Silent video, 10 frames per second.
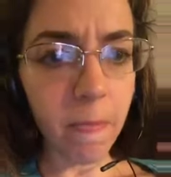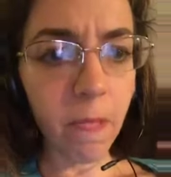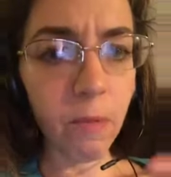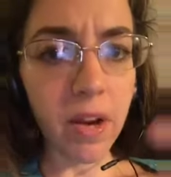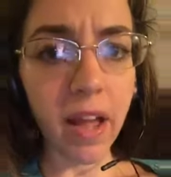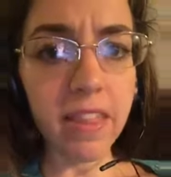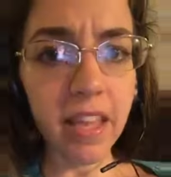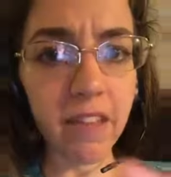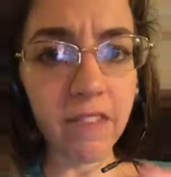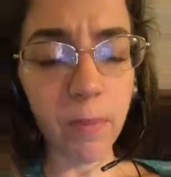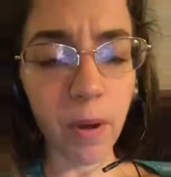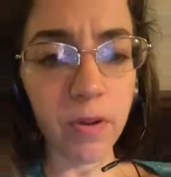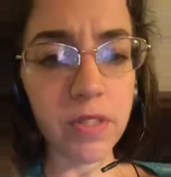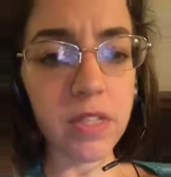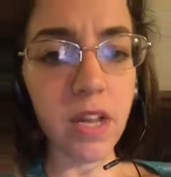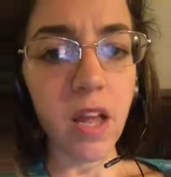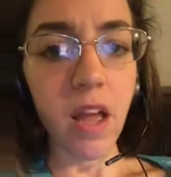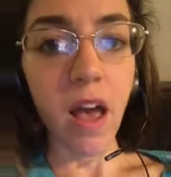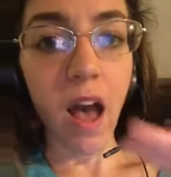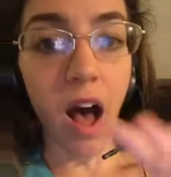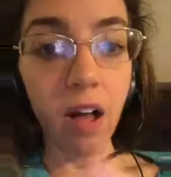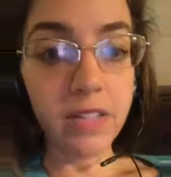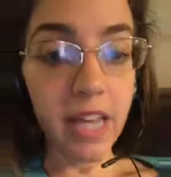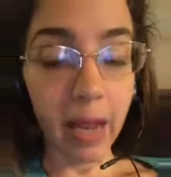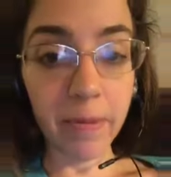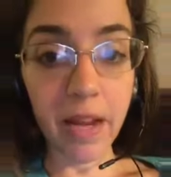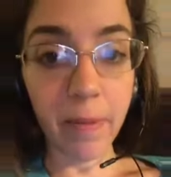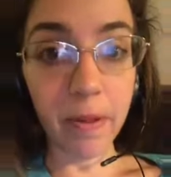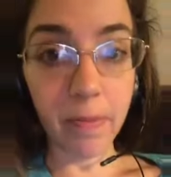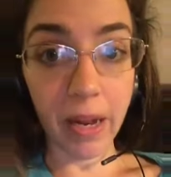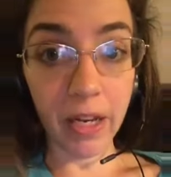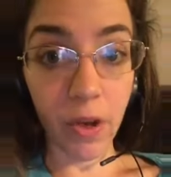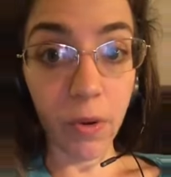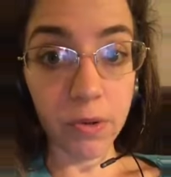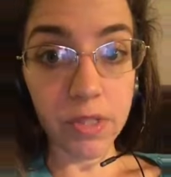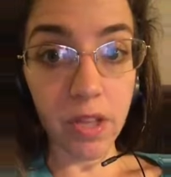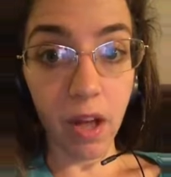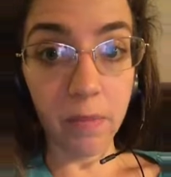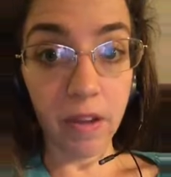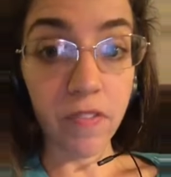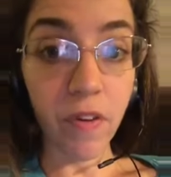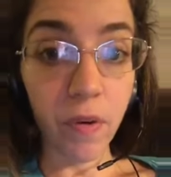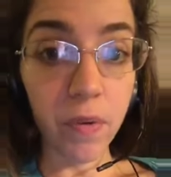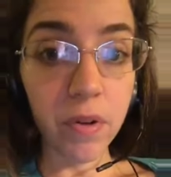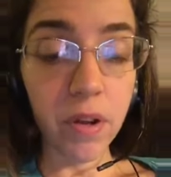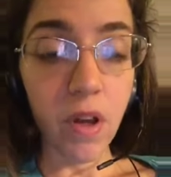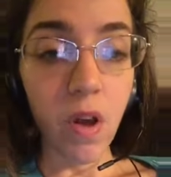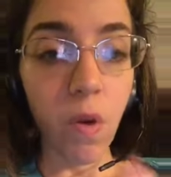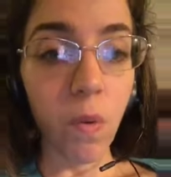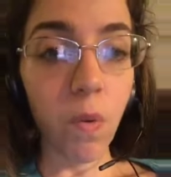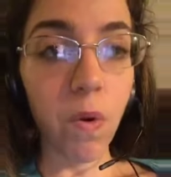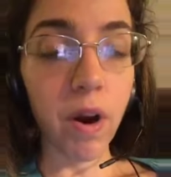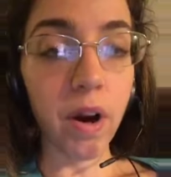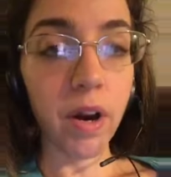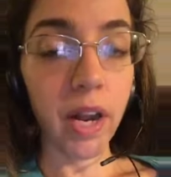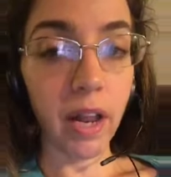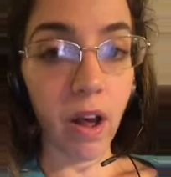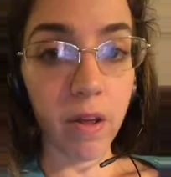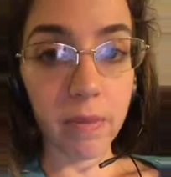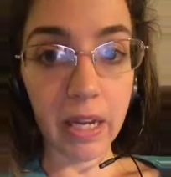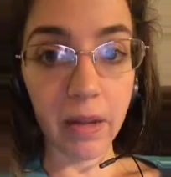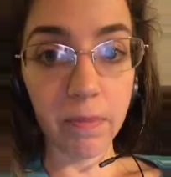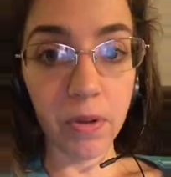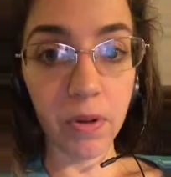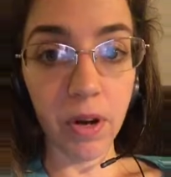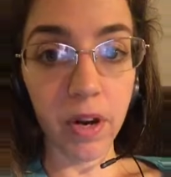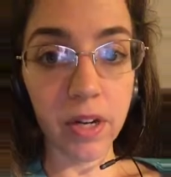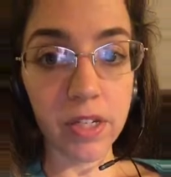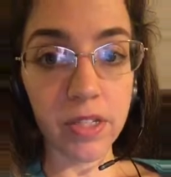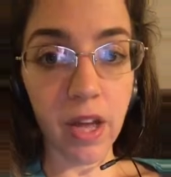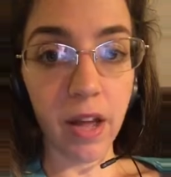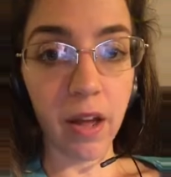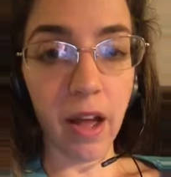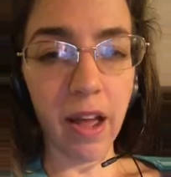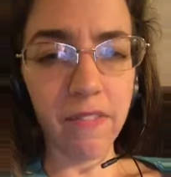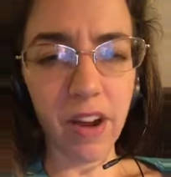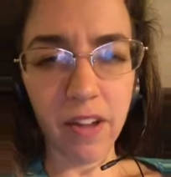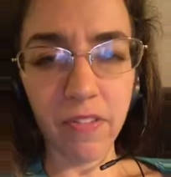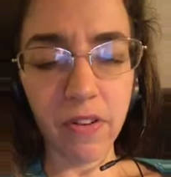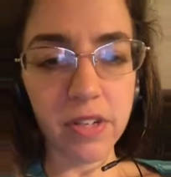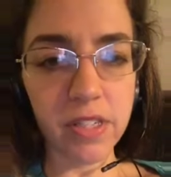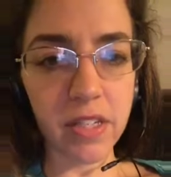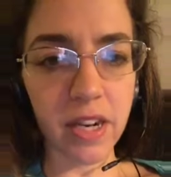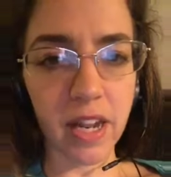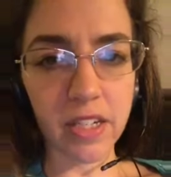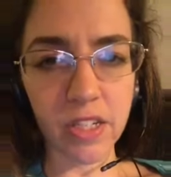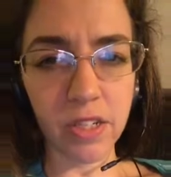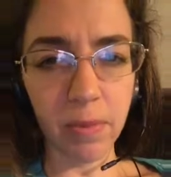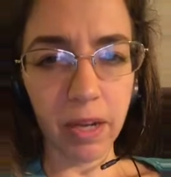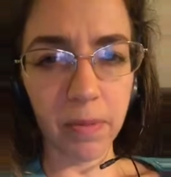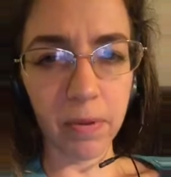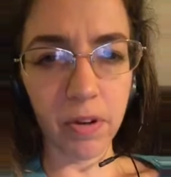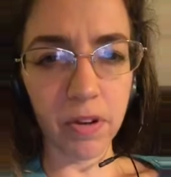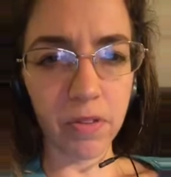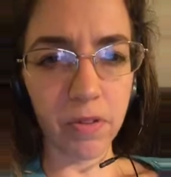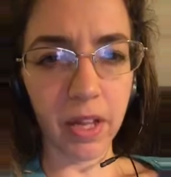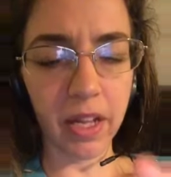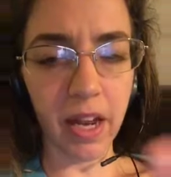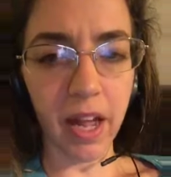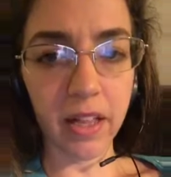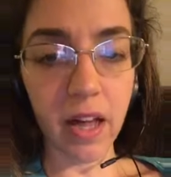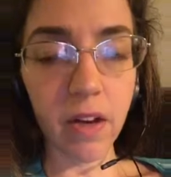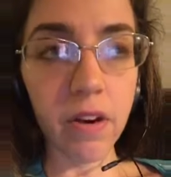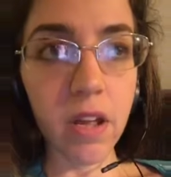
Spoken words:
when I think of a post, I'll type it up in my notes on my phone or on my computer, because I have an iPhone and it's connected to my computer through like an iCloud,